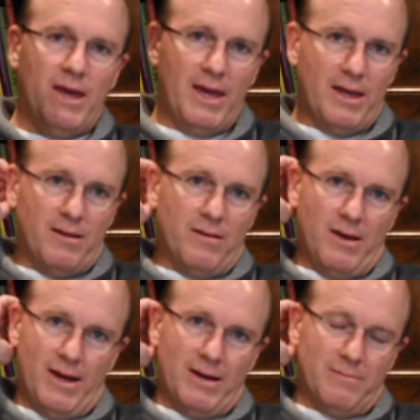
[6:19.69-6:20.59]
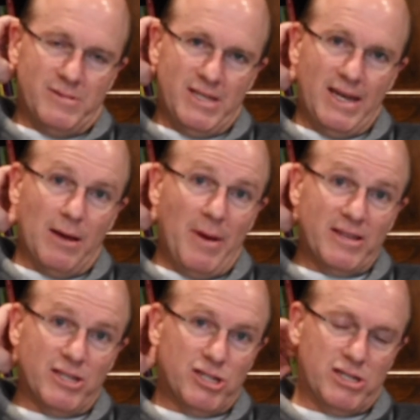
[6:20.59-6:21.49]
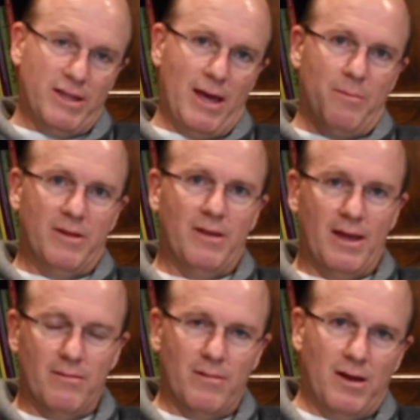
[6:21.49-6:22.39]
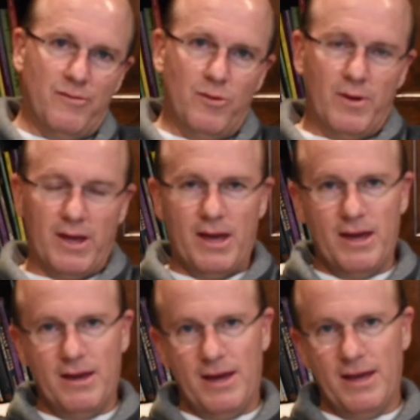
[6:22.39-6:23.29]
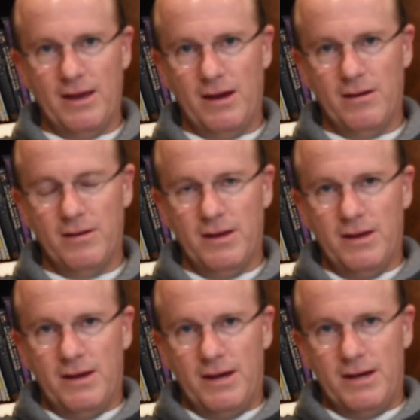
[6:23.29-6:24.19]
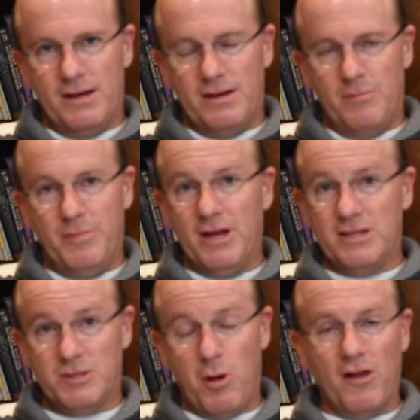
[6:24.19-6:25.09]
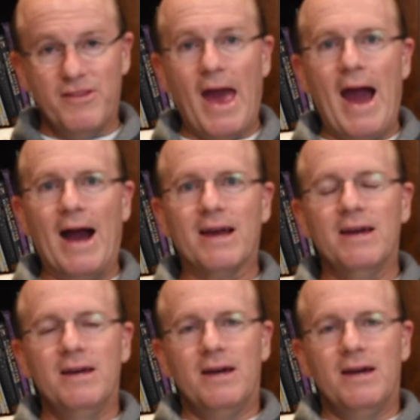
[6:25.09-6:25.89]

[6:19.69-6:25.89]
in sending a message to them and doing a small attack,